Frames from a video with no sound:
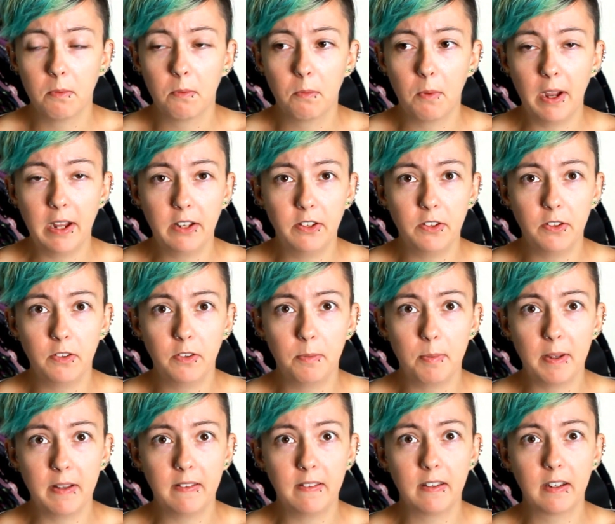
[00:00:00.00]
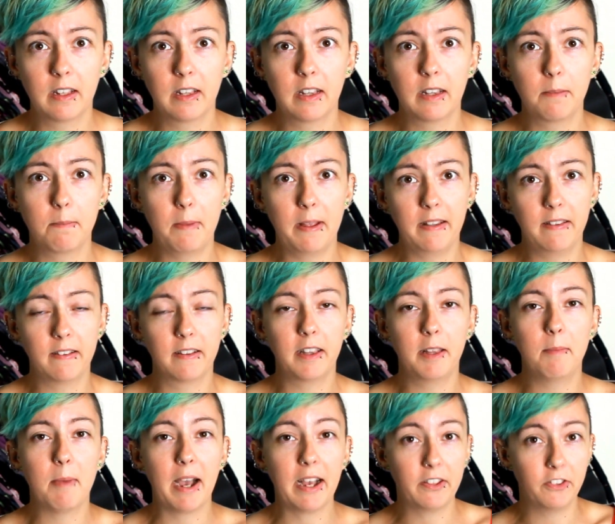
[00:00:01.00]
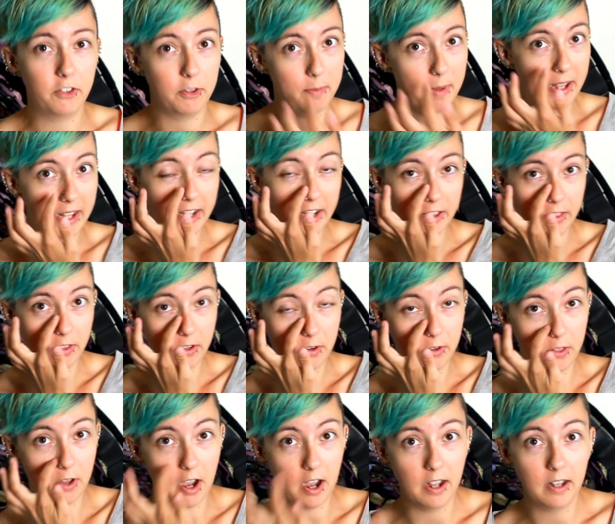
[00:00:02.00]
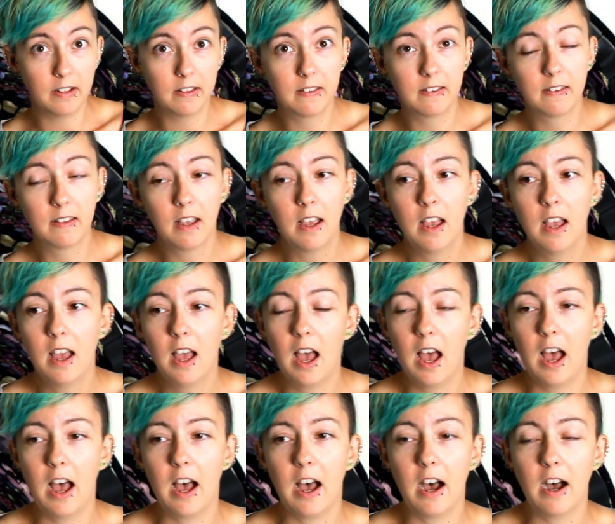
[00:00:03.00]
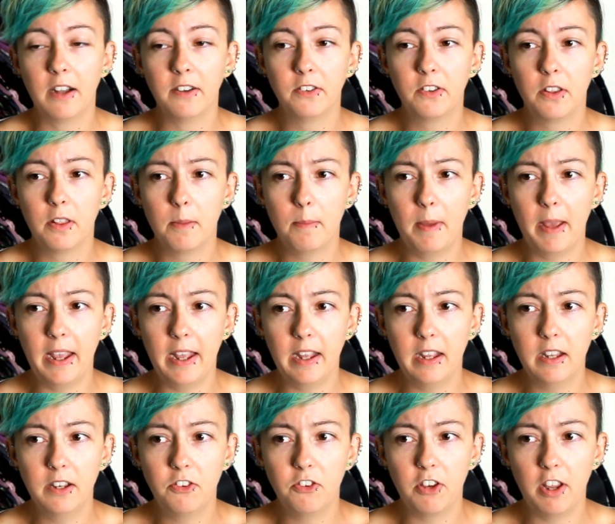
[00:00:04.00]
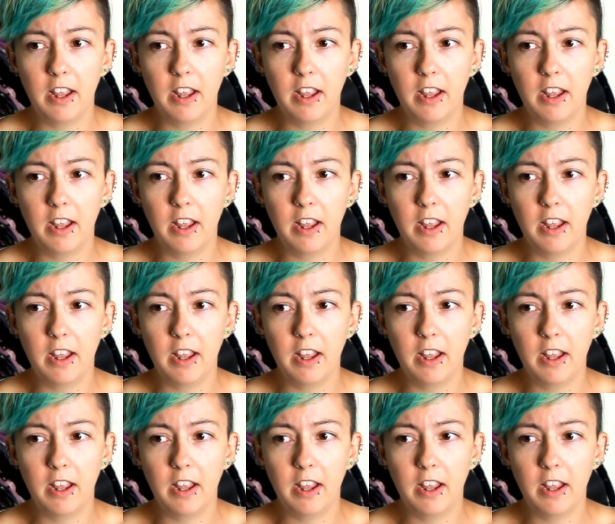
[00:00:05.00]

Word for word: white dudes basically masturbating their thoughts onto the page